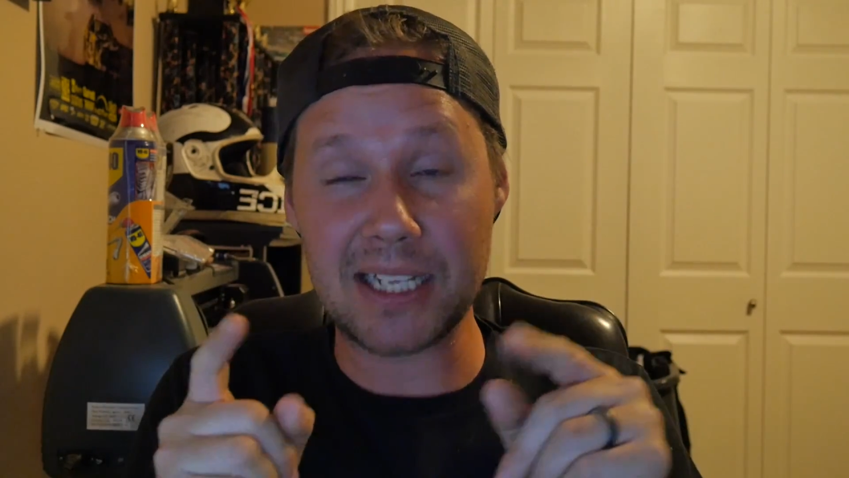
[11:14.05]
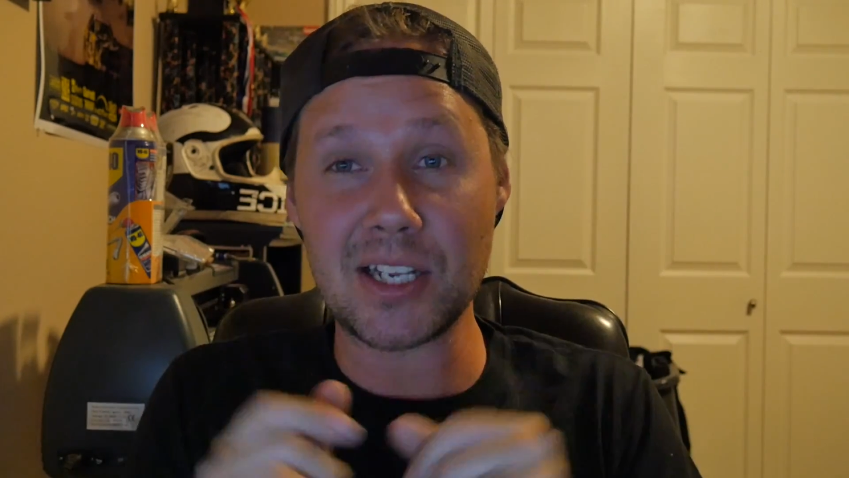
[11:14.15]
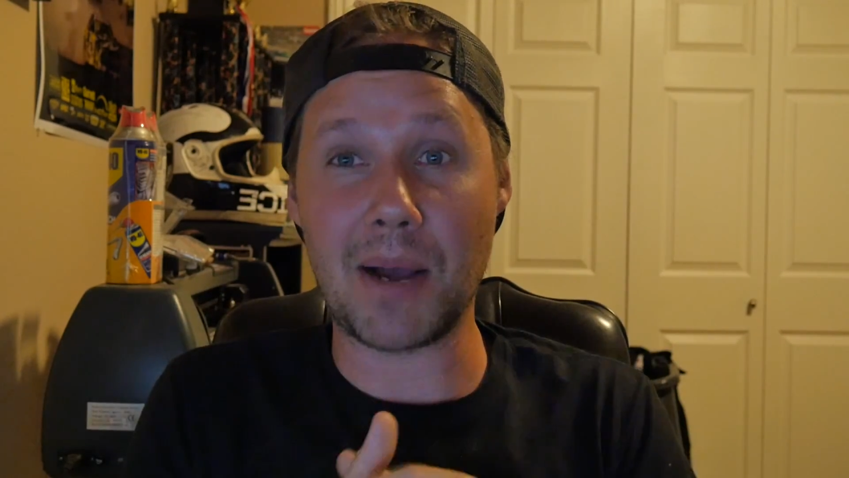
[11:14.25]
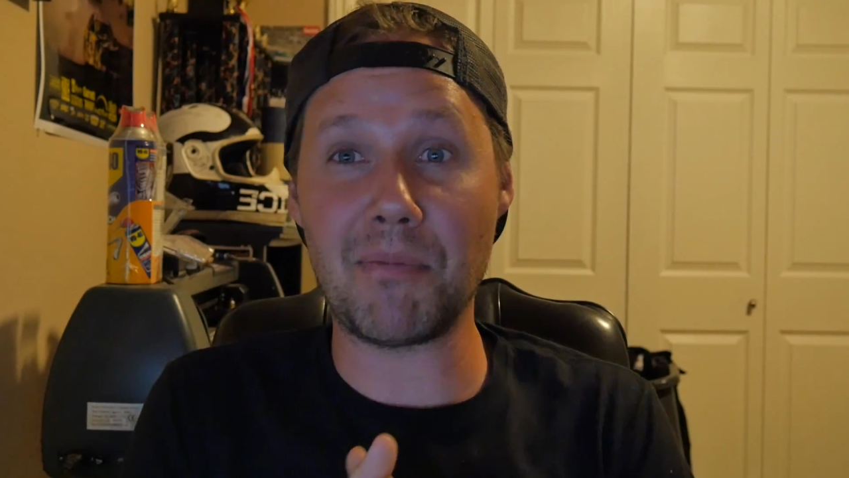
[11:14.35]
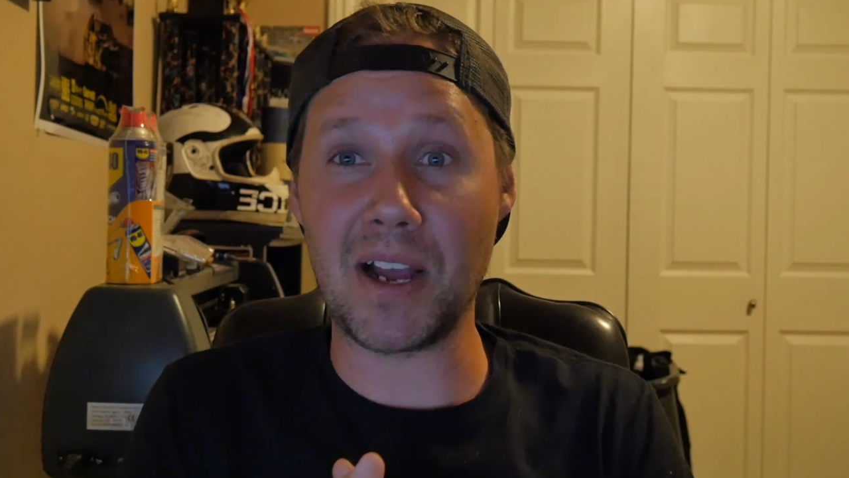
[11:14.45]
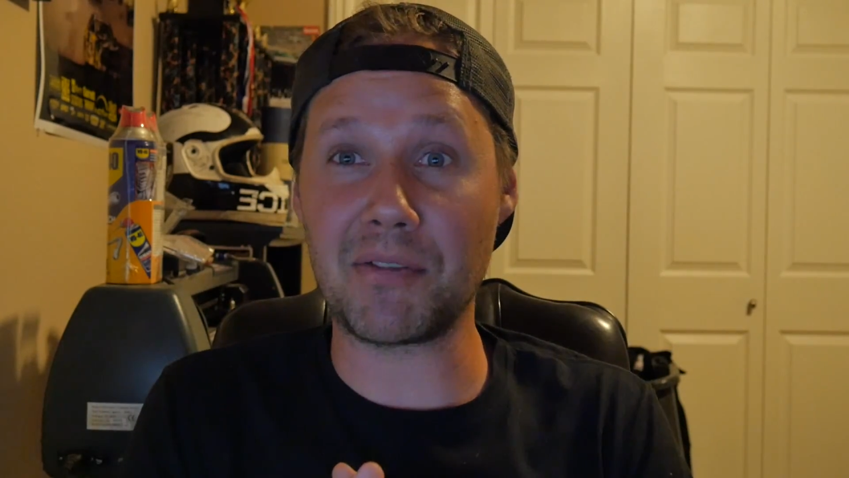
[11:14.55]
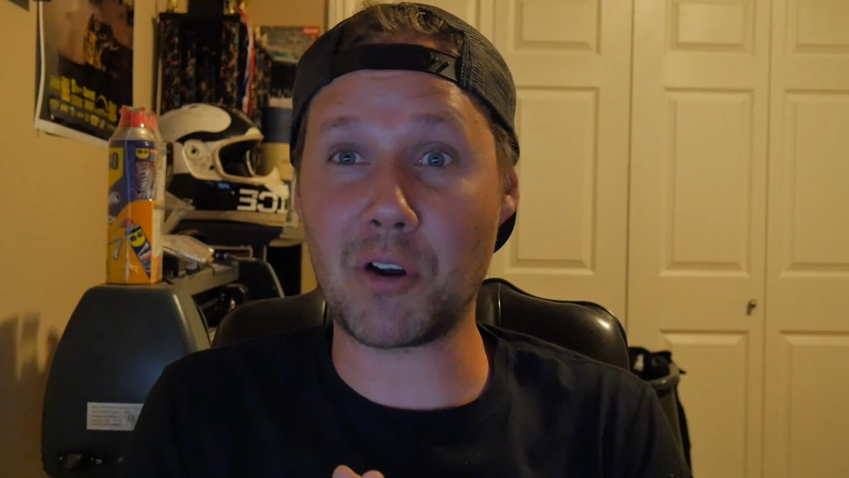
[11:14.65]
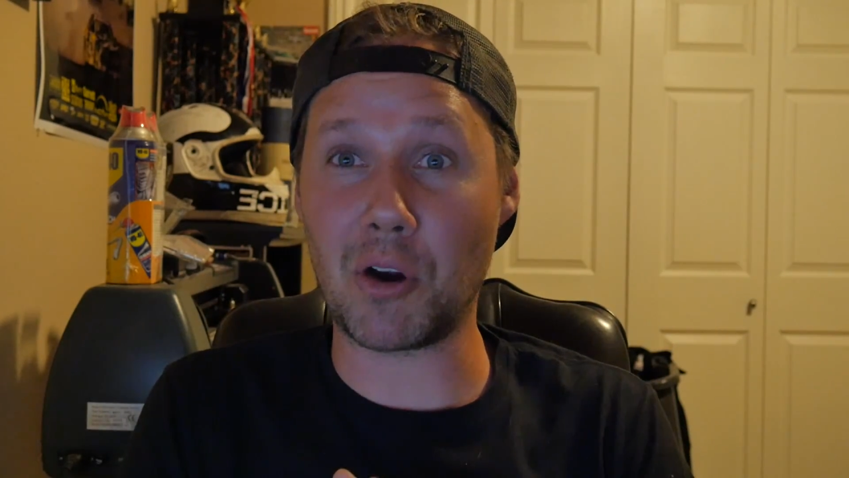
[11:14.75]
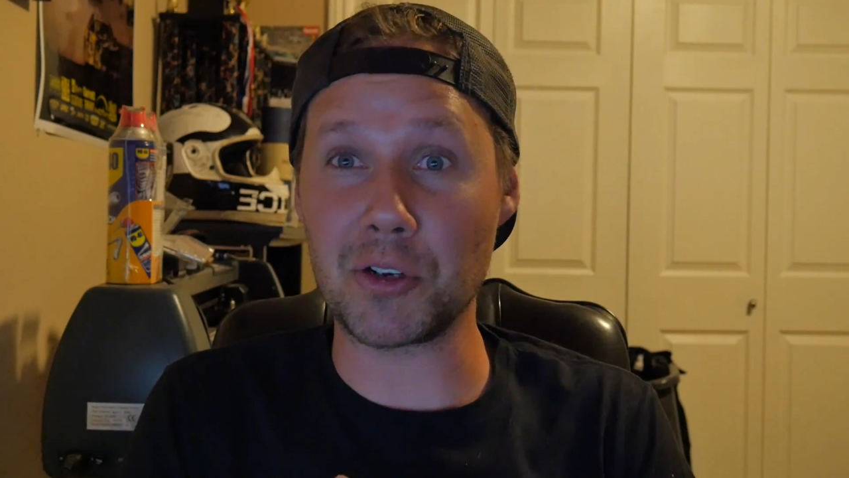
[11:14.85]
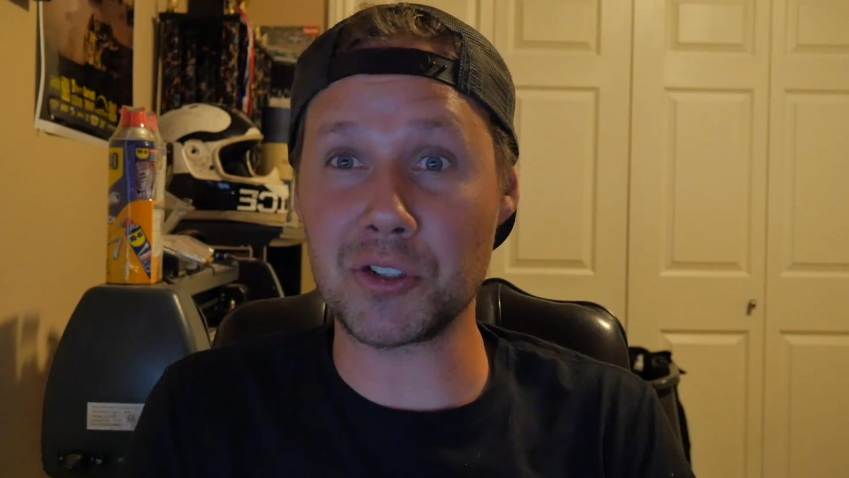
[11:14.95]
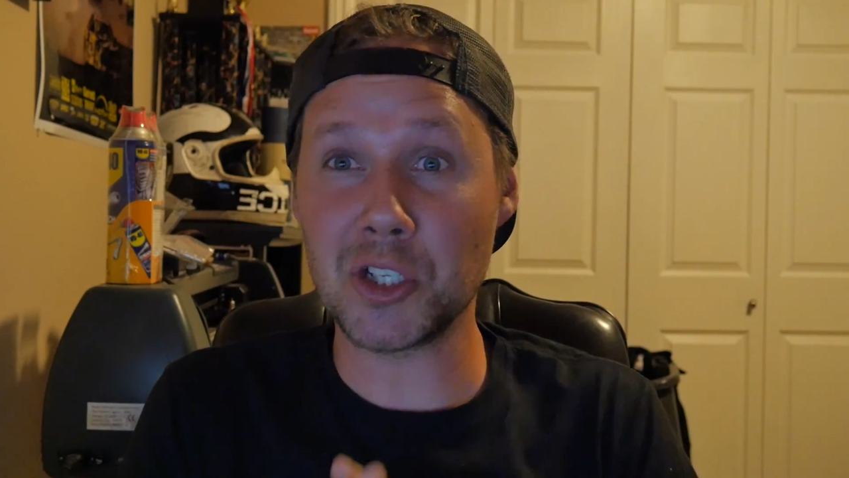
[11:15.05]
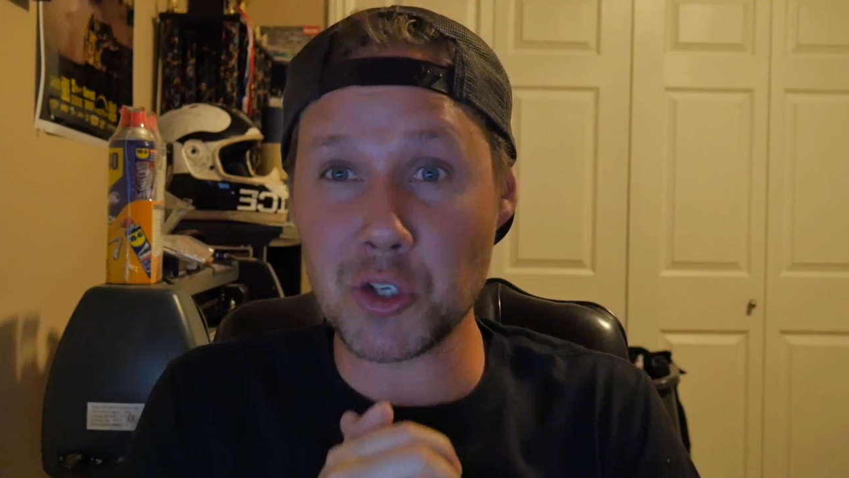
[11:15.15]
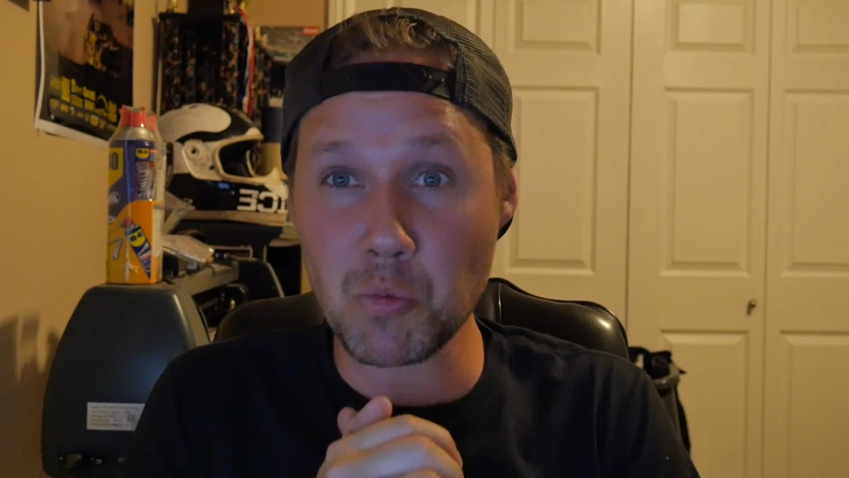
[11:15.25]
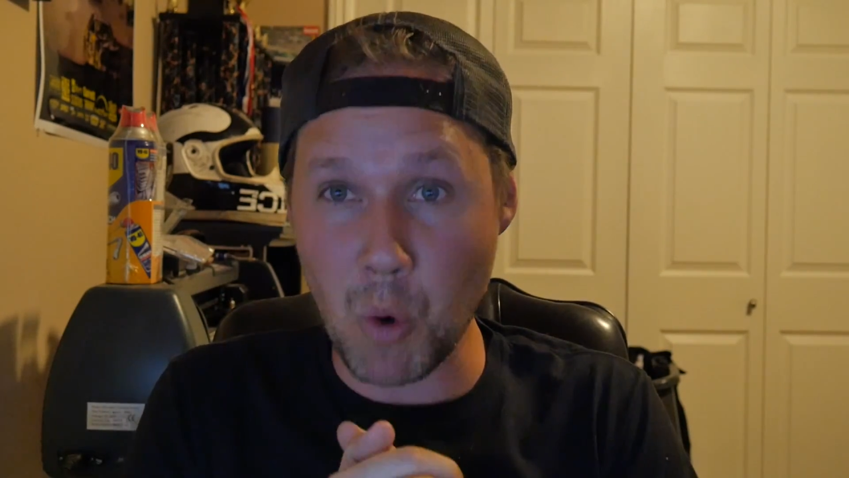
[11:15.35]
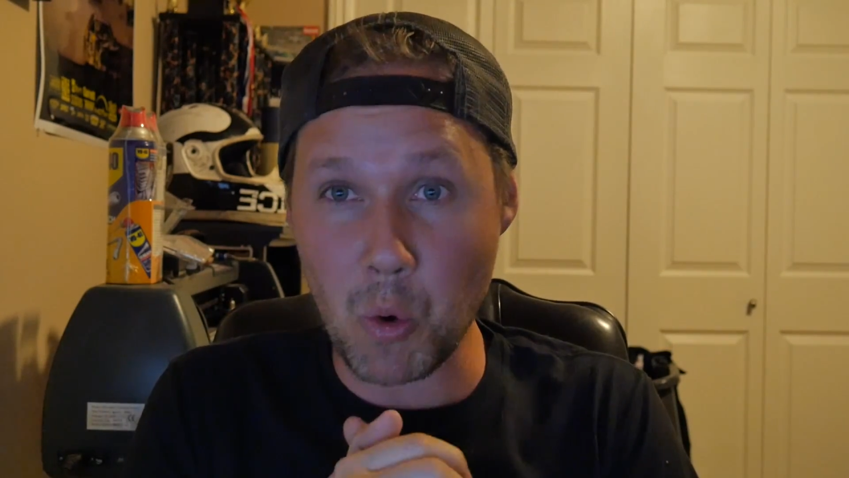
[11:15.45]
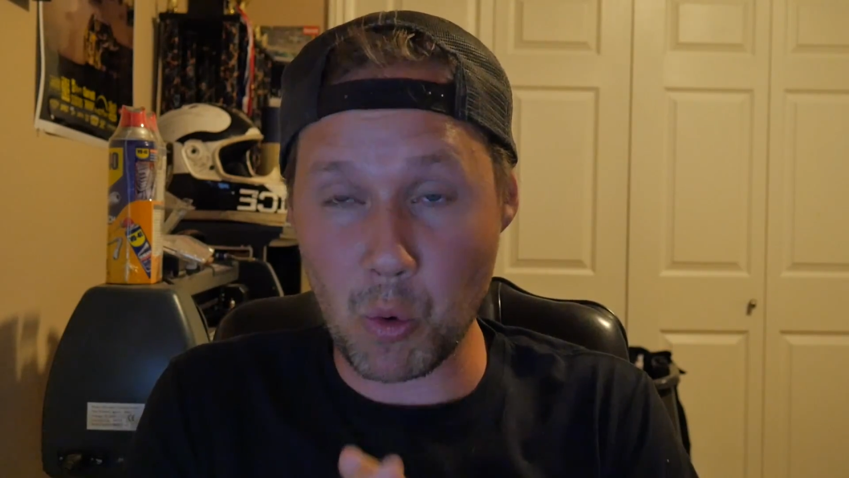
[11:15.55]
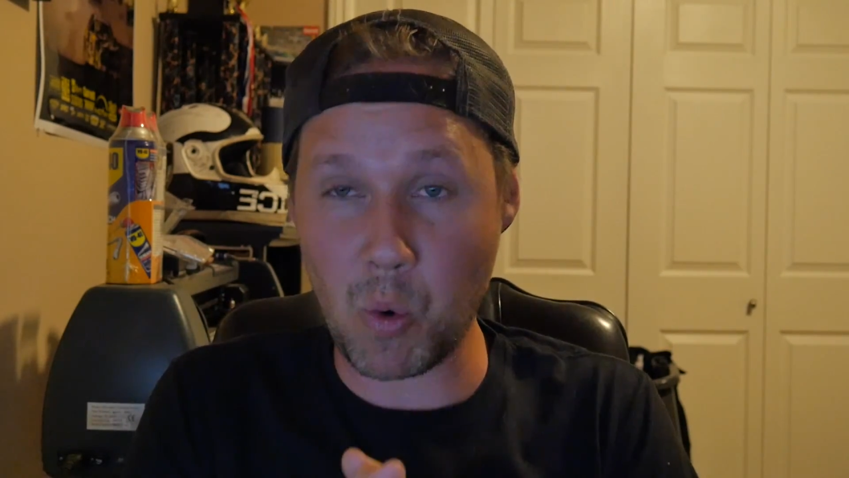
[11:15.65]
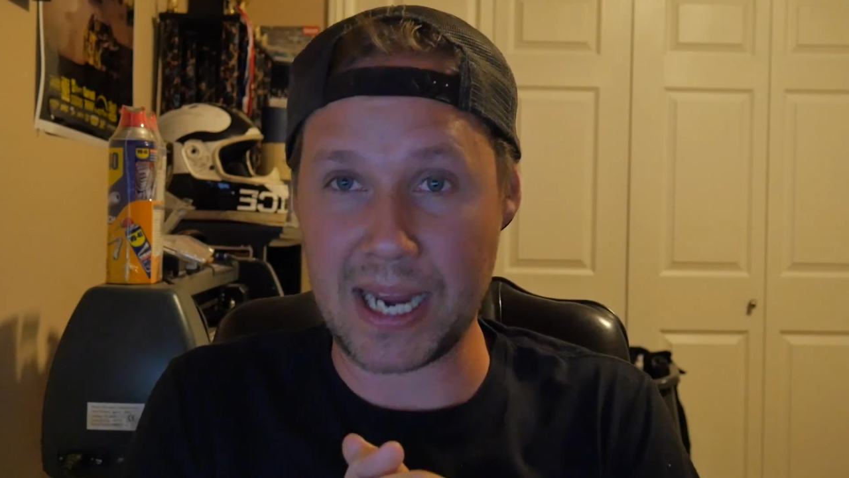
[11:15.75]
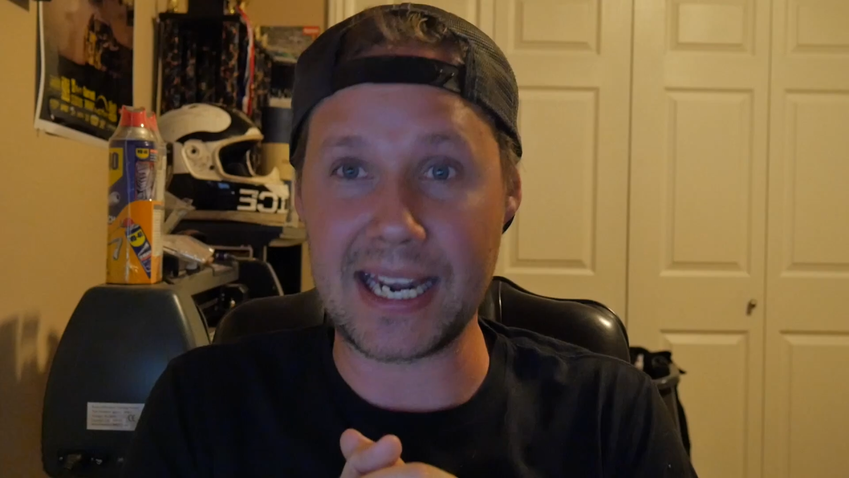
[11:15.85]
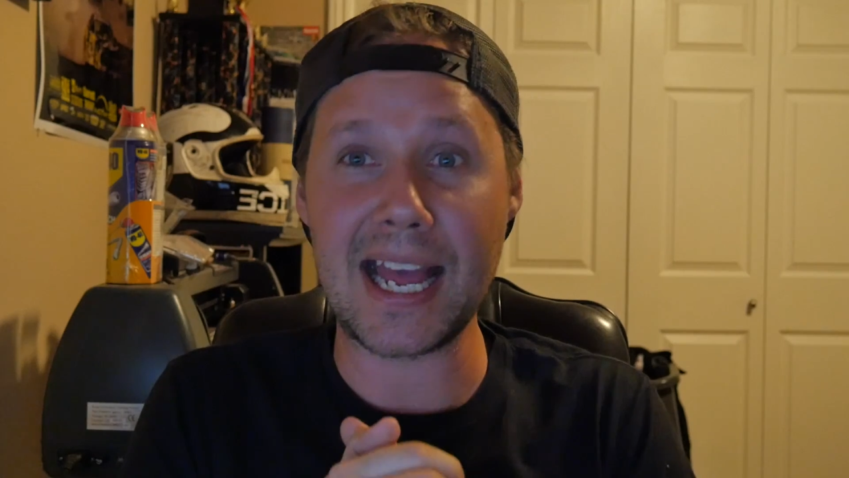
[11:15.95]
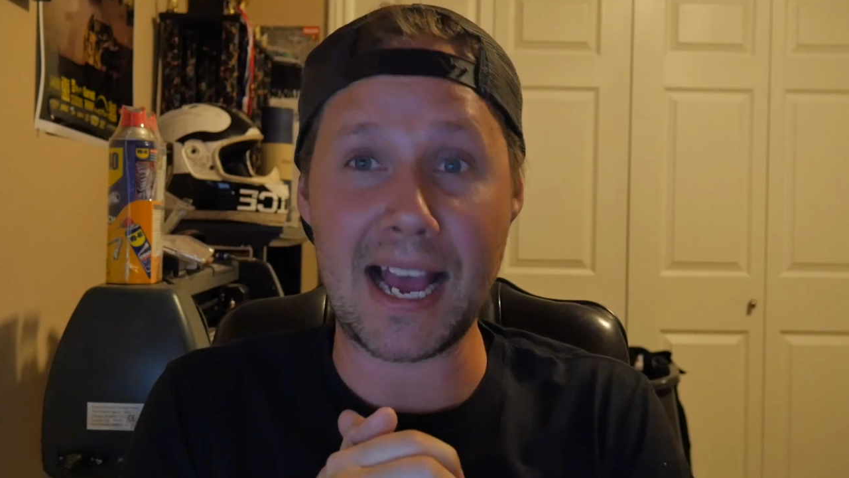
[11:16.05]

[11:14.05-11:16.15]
top 5 cars that you won't quit